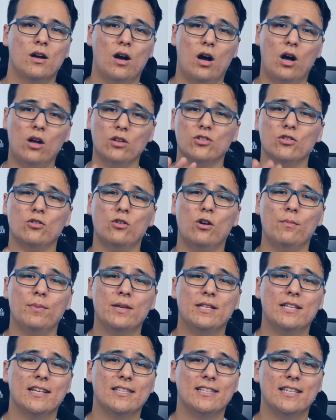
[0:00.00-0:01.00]
Also, I'll
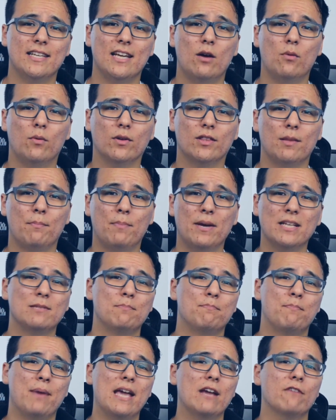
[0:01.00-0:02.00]
be testing out what the
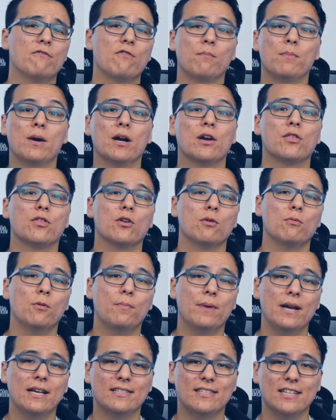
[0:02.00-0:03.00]
best bang for buck thermal
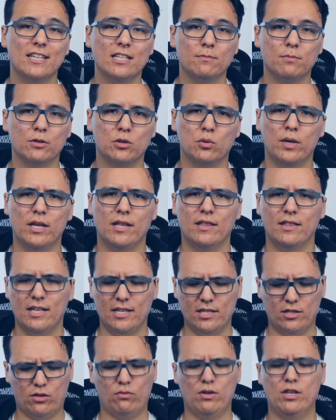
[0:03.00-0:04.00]
paste is between
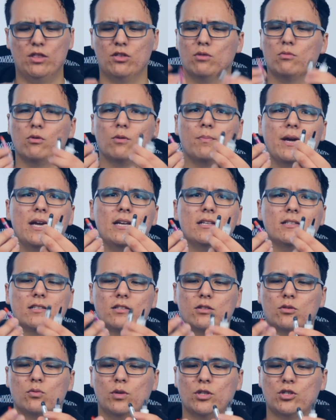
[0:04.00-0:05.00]
these three thermal
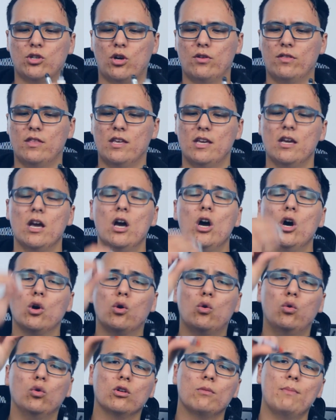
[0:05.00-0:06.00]
pastes, which are the
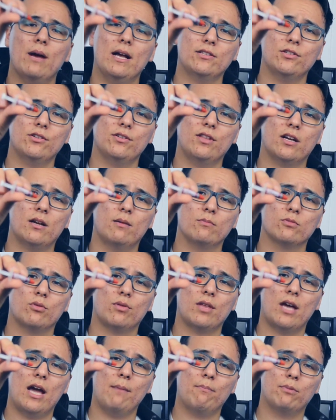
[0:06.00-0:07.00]
Cooler Master that comes with
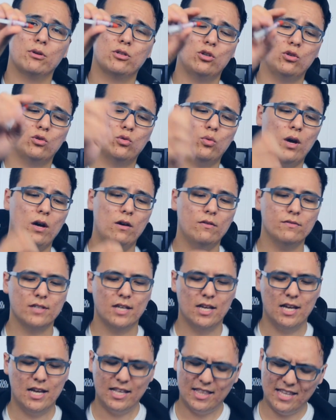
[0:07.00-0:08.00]
the Hyper
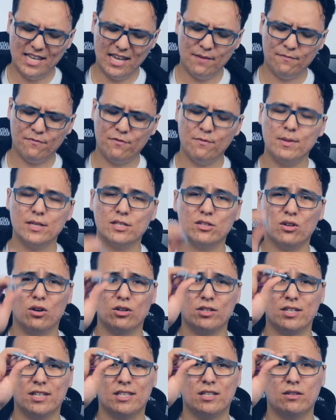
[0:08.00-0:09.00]
212s, the infamous
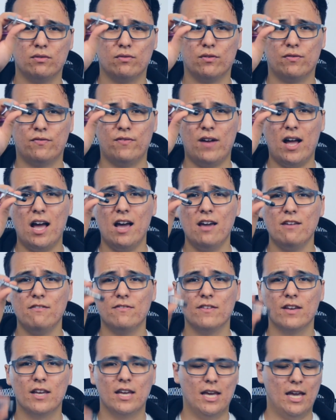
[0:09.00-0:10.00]
Arctic Silver 5,